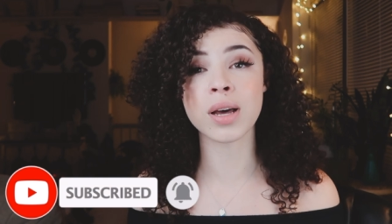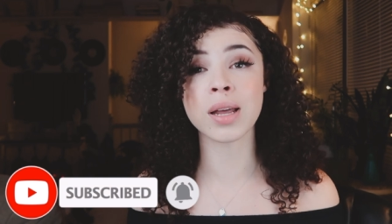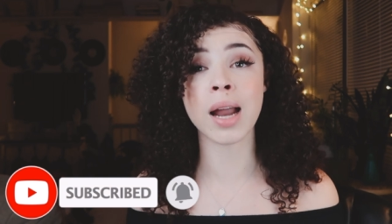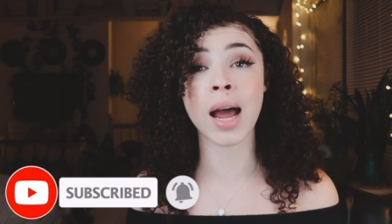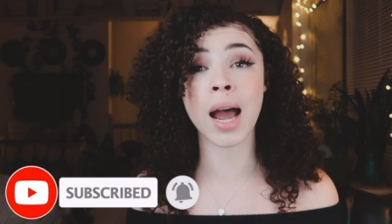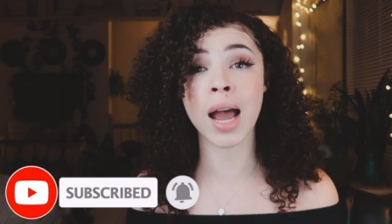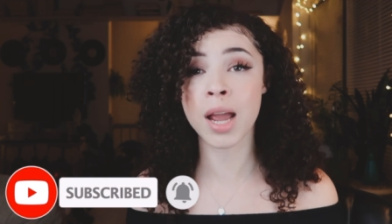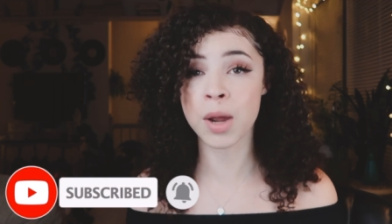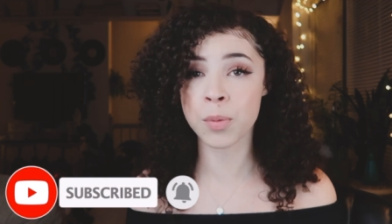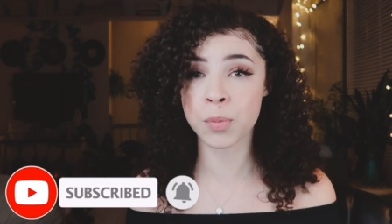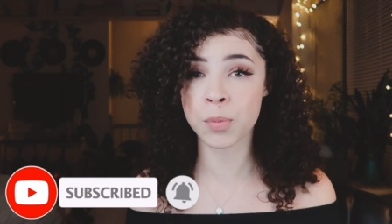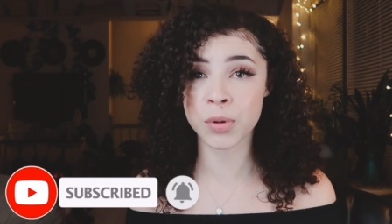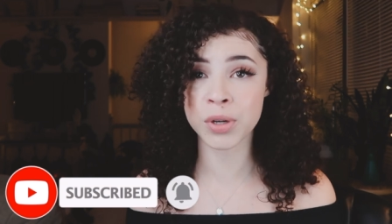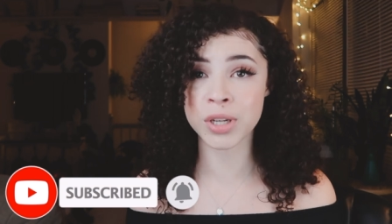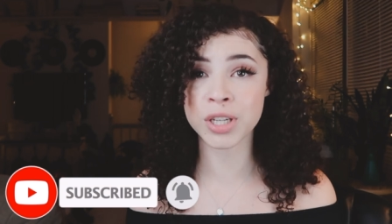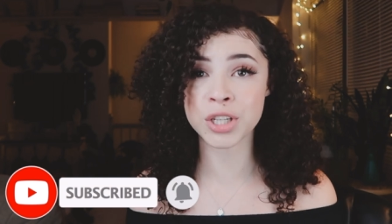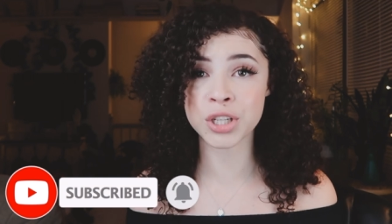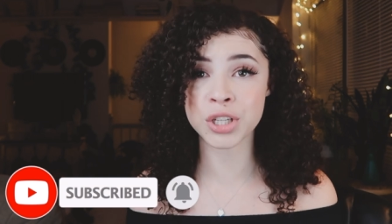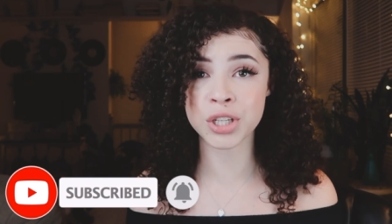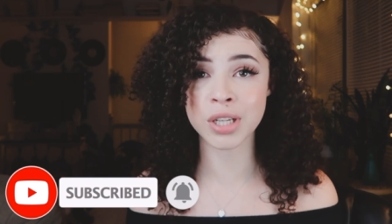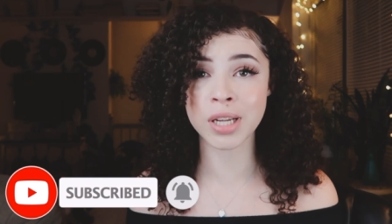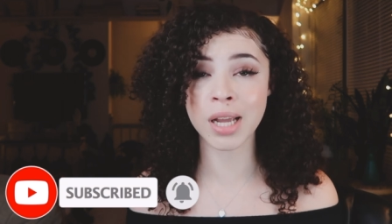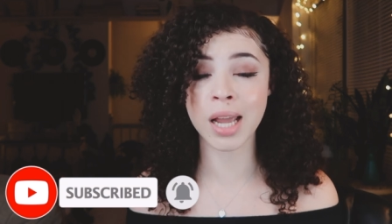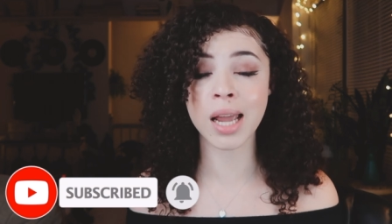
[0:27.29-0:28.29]
and I
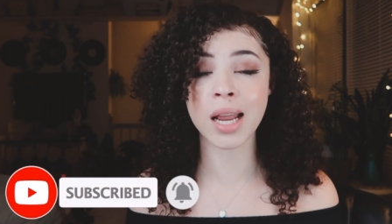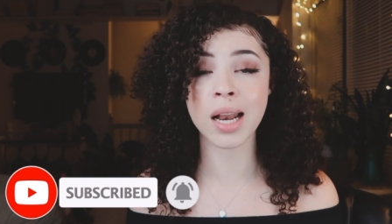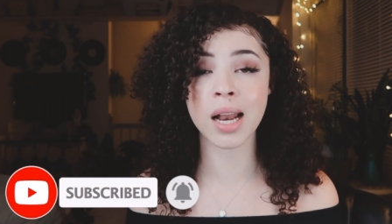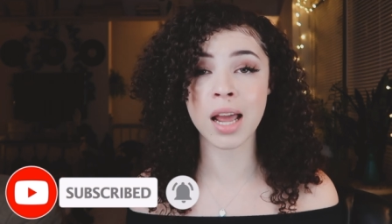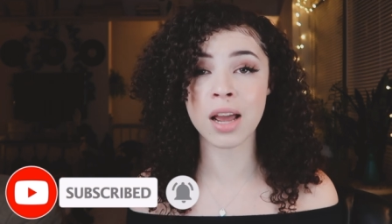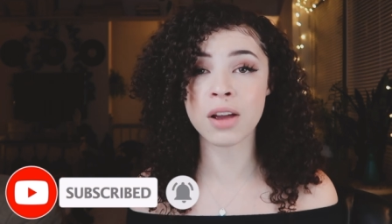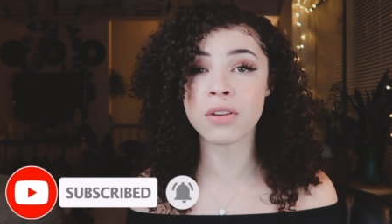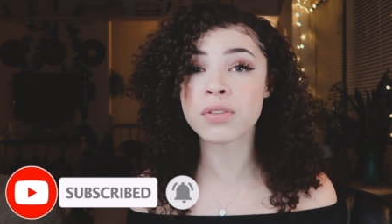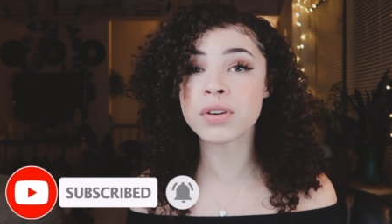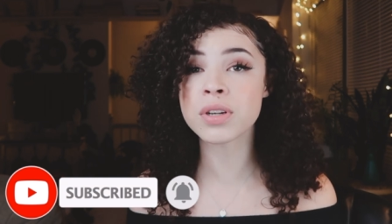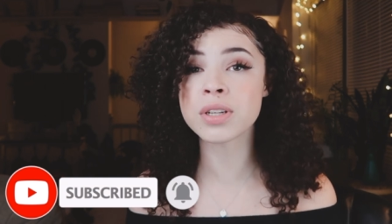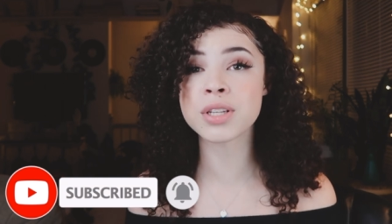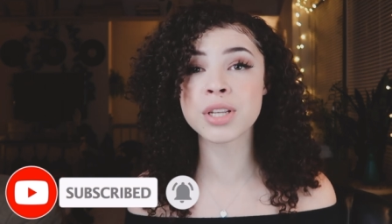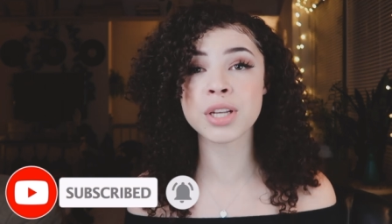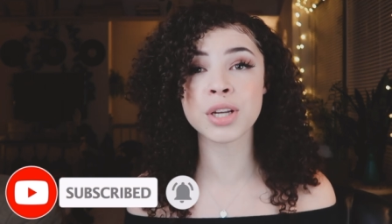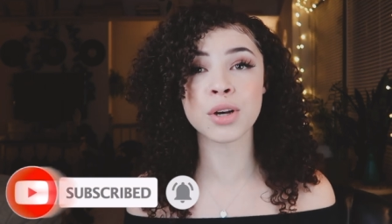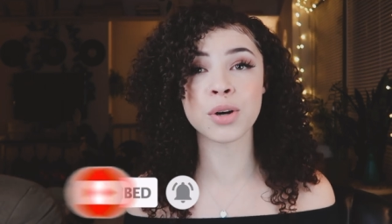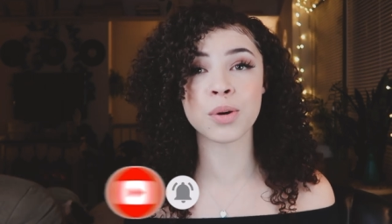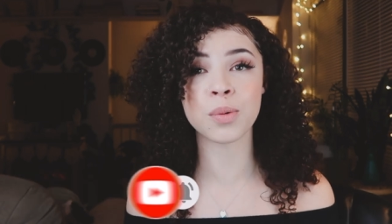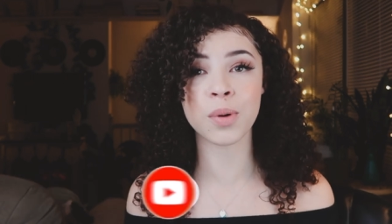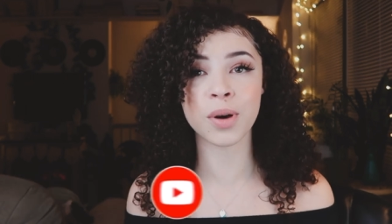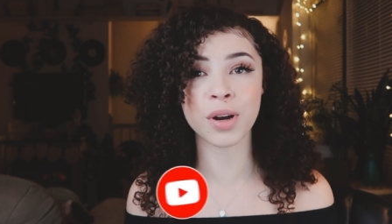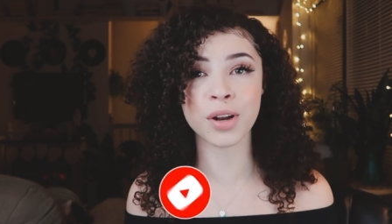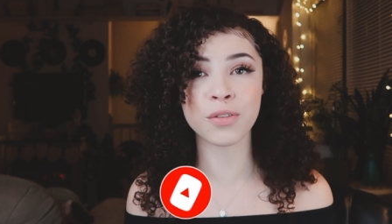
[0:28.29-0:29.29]
appreciate every
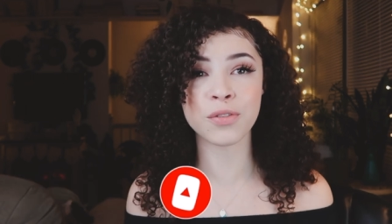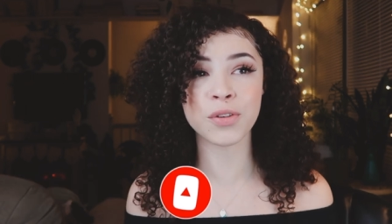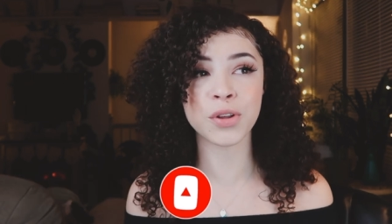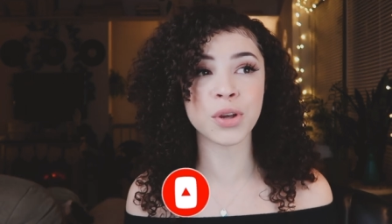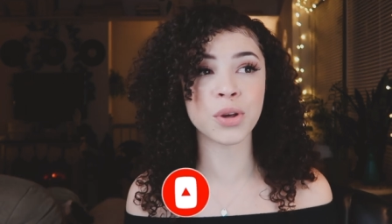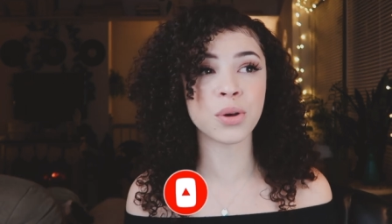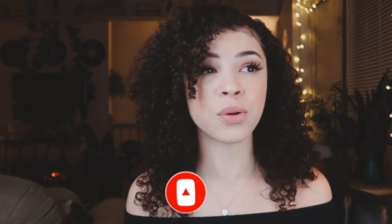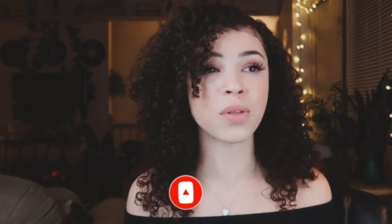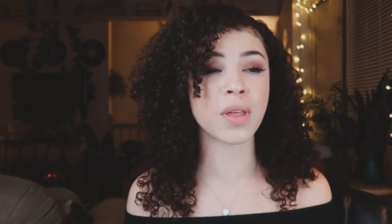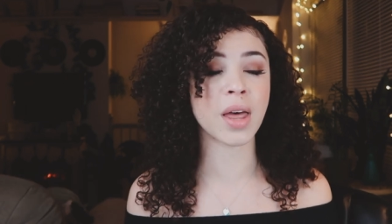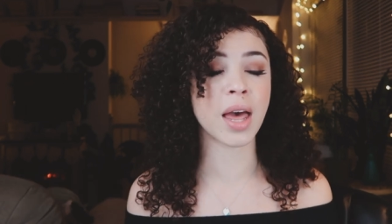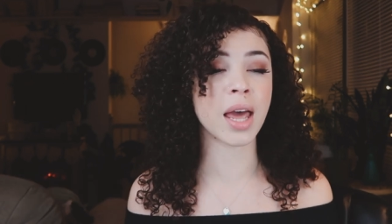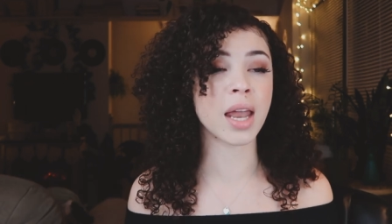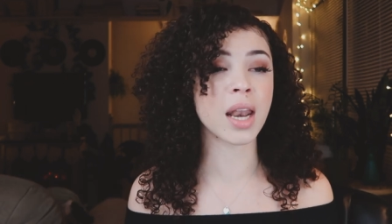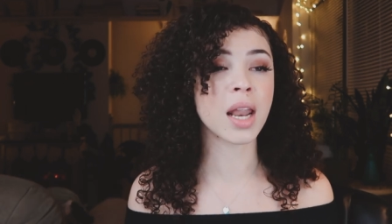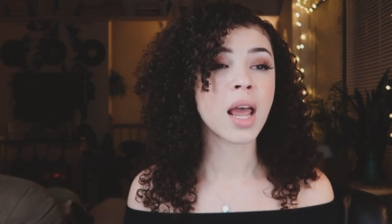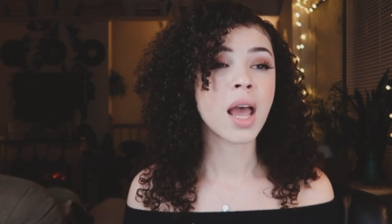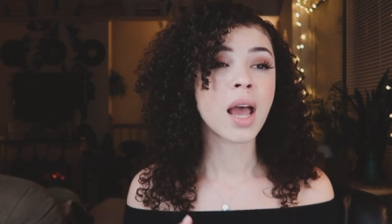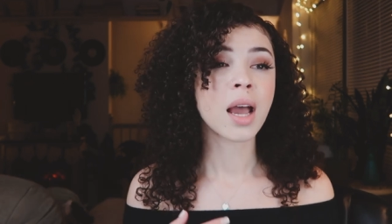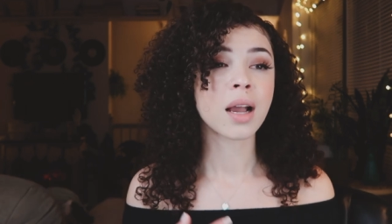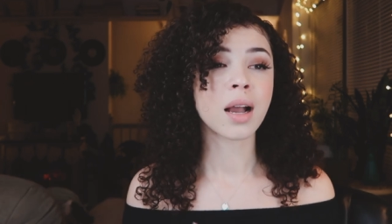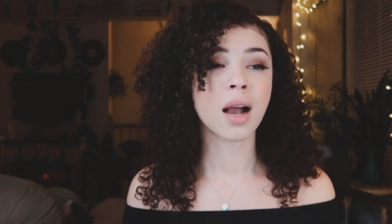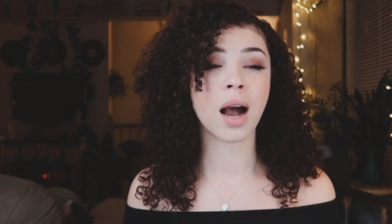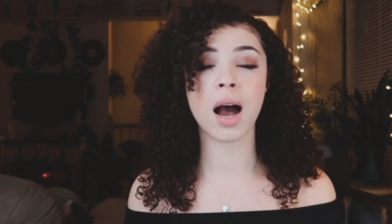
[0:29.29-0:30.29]
single one of you that
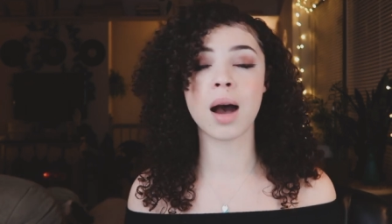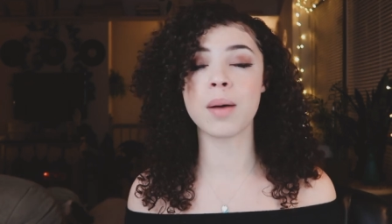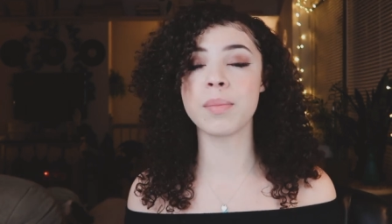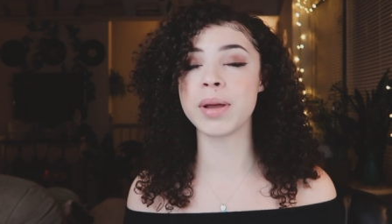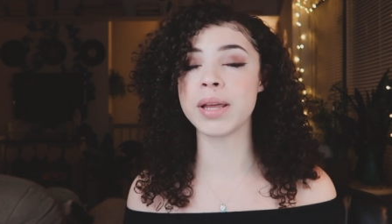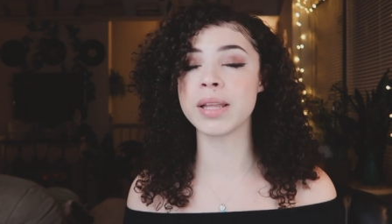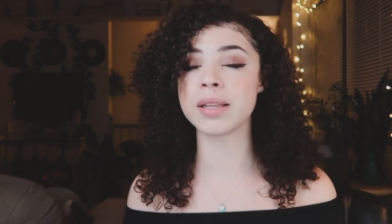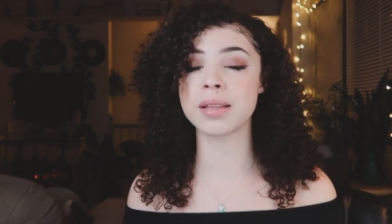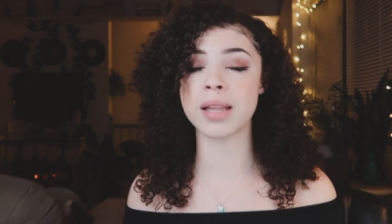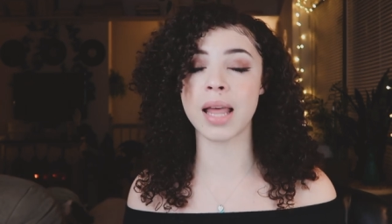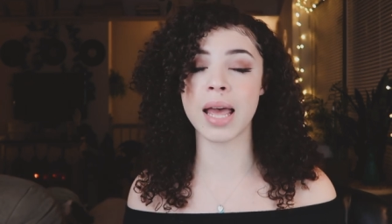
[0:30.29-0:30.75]
comment,